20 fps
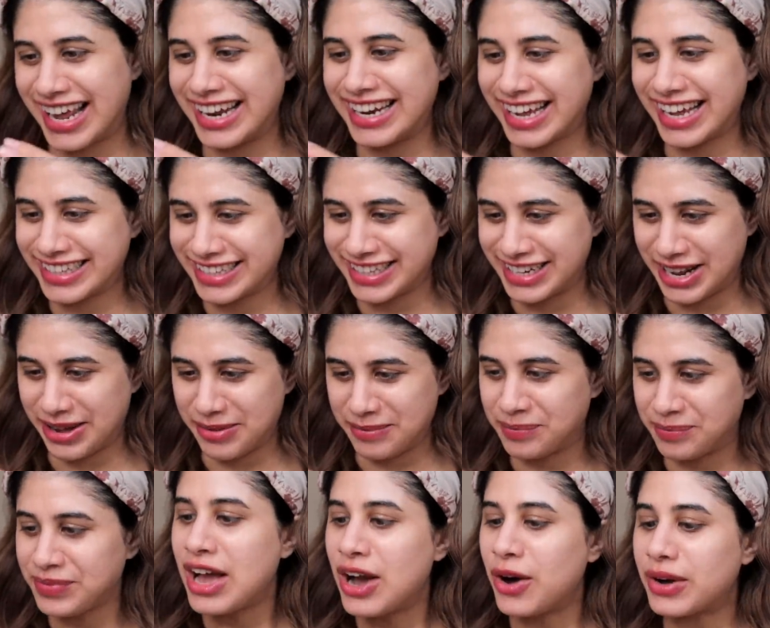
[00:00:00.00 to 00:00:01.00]
I like the name.
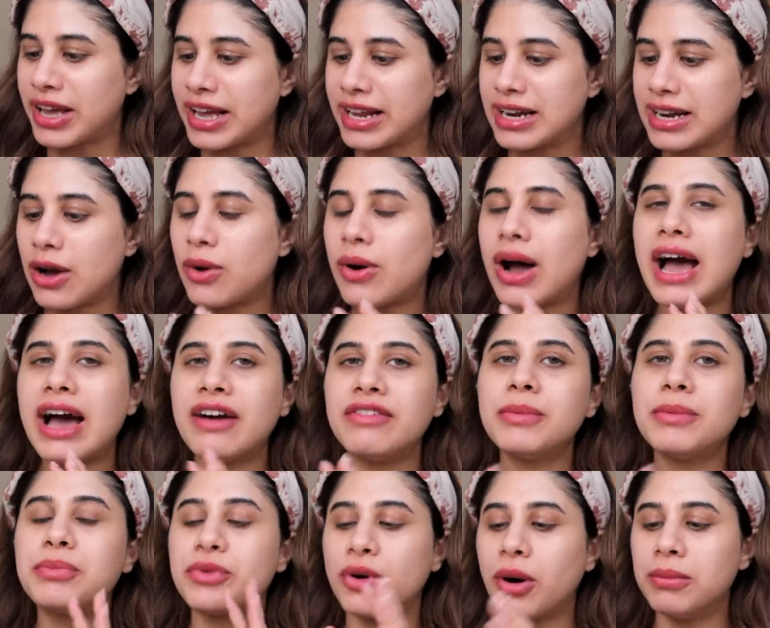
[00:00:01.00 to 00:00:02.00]
Okay, now I have a
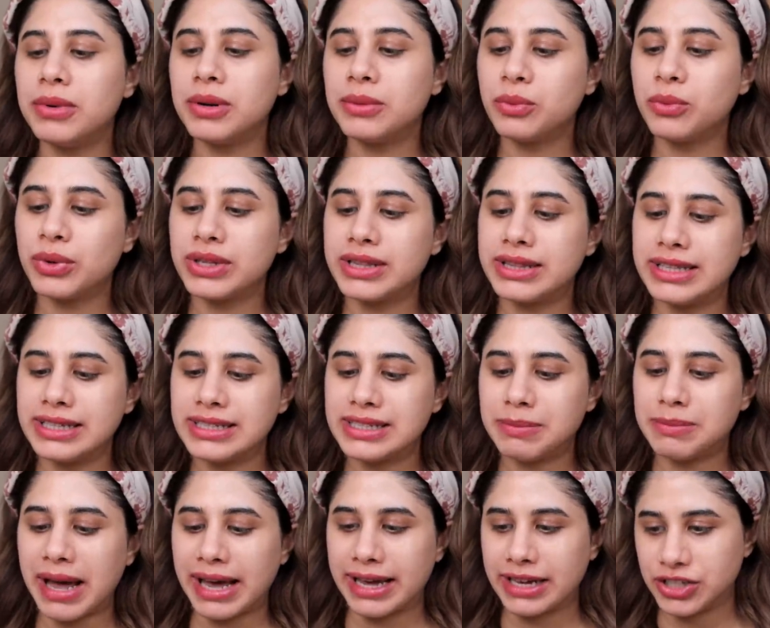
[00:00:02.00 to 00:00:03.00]
problem with this
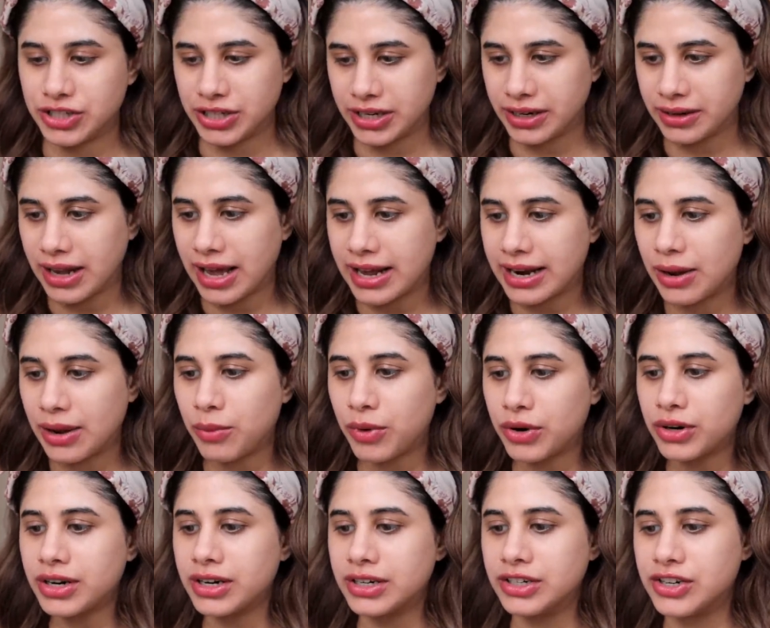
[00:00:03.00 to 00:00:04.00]
packaging and I
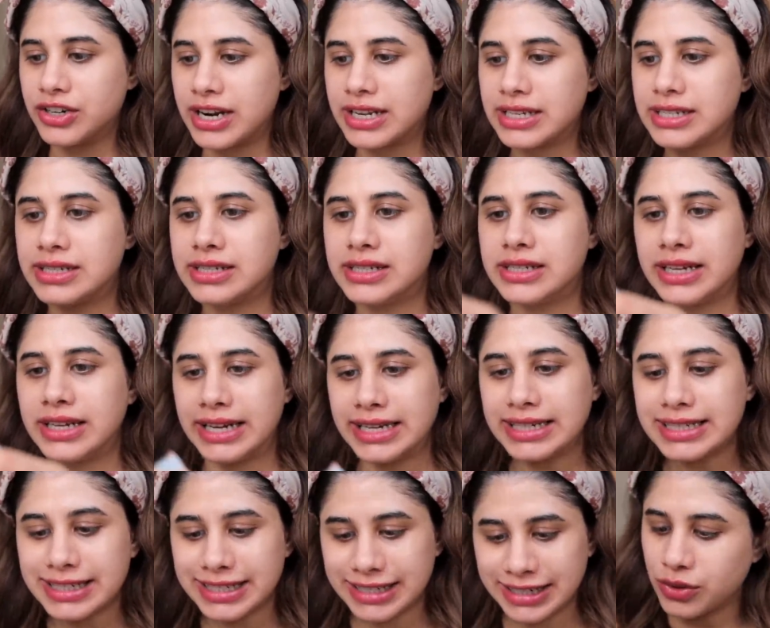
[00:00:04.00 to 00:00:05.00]
wanna address
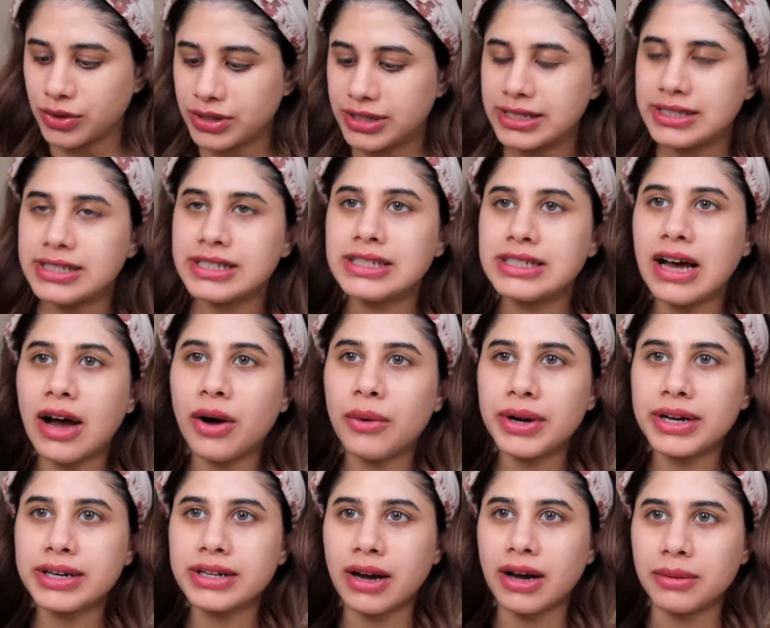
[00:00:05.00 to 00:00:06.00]
it. So this is how
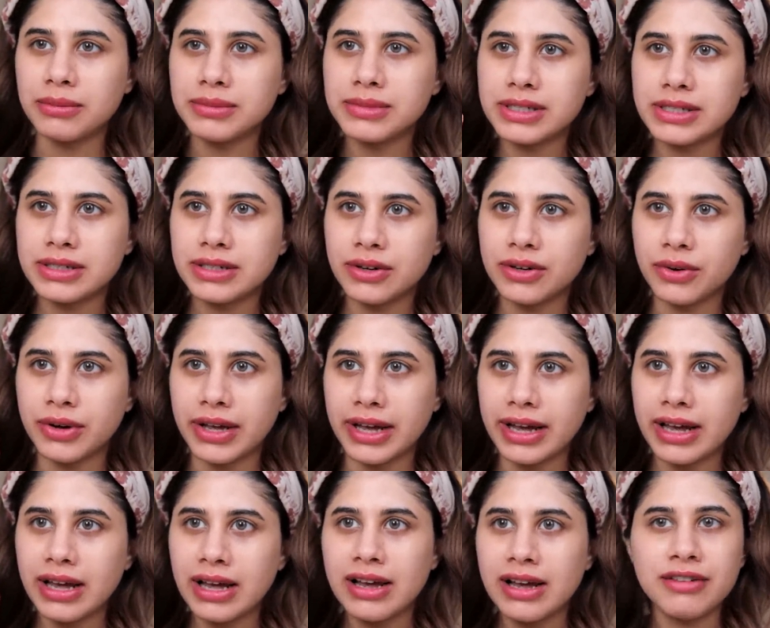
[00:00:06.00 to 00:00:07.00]
it comes,
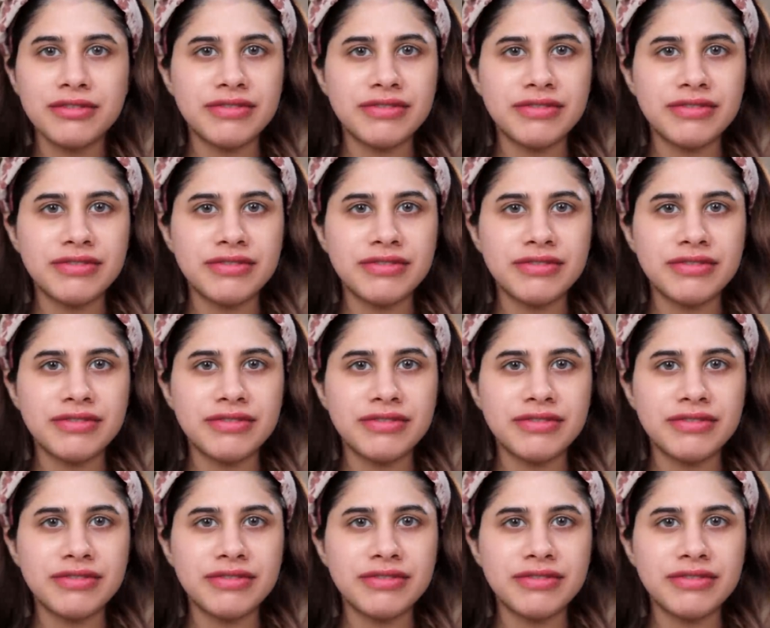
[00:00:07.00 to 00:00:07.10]
okay?